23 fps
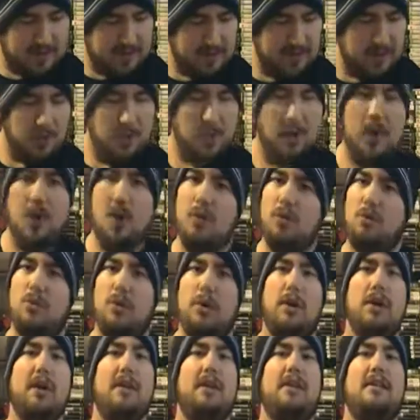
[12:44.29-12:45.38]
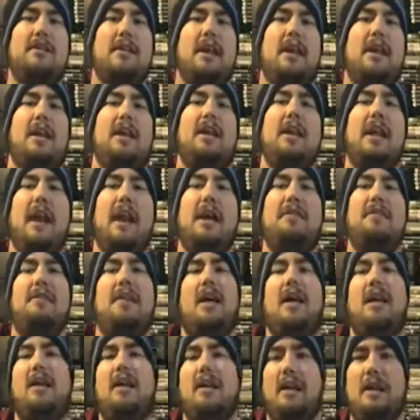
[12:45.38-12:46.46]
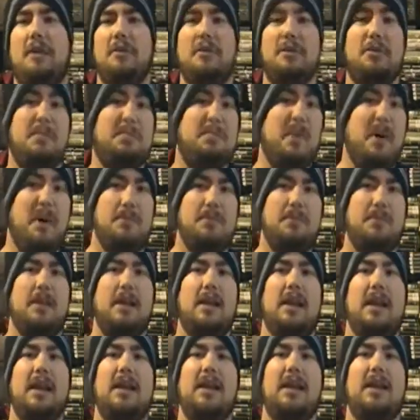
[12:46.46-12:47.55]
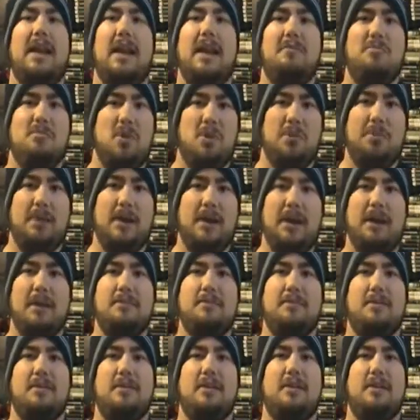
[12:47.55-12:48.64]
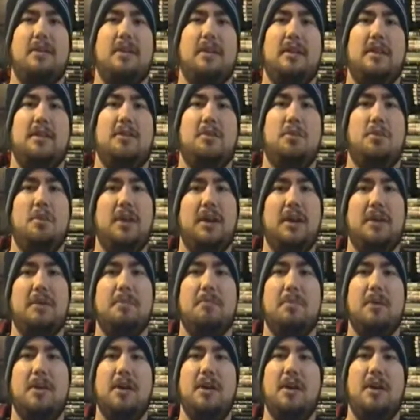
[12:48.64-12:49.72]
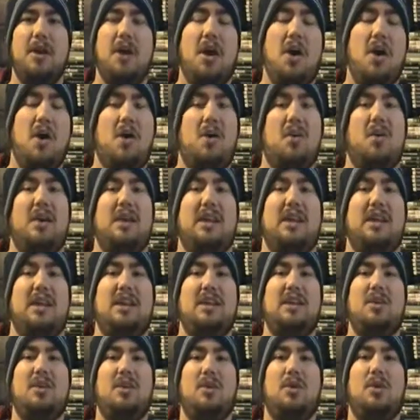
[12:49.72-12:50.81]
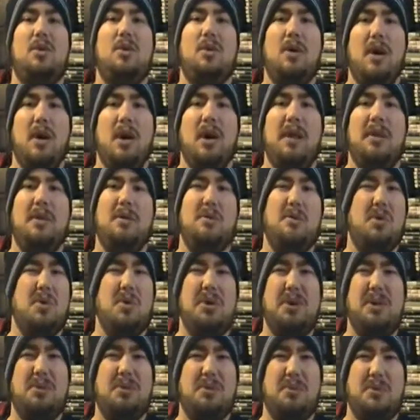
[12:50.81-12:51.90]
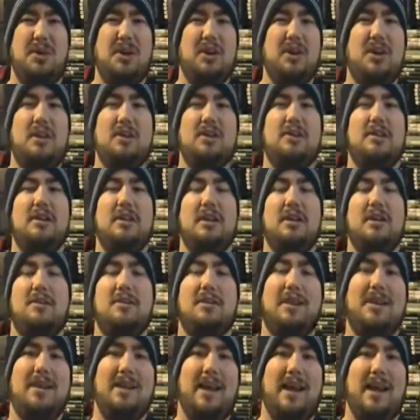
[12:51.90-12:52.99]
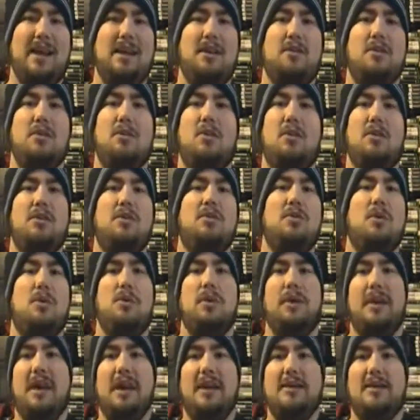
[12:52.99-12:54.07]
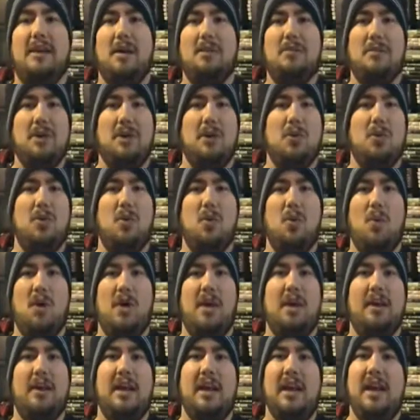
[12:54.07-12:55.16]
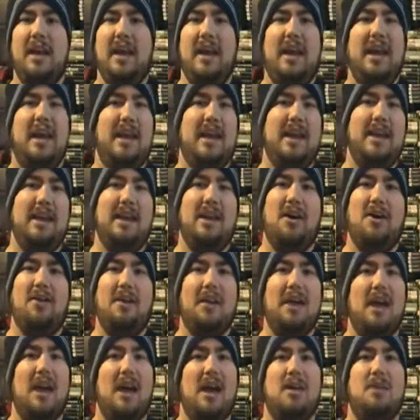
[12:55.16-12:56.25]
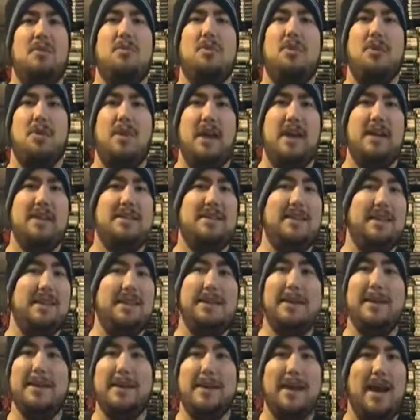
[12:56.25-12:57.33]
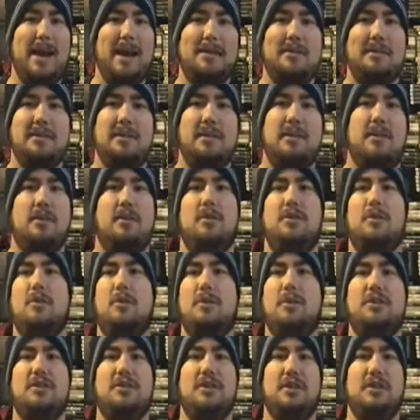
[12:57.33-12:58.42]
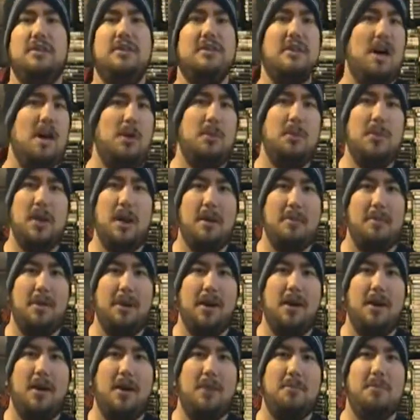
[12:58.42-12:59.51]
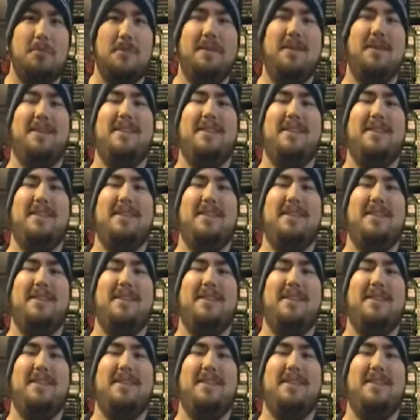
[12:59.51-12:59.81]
So, real excited to have that. I was bummed that I didn't have more pickups this week, but what can you do? There were only 3 yard sales, and I had to work, so I only had time to go to one, and all they had were antique knickknacks, which is not what I pick up.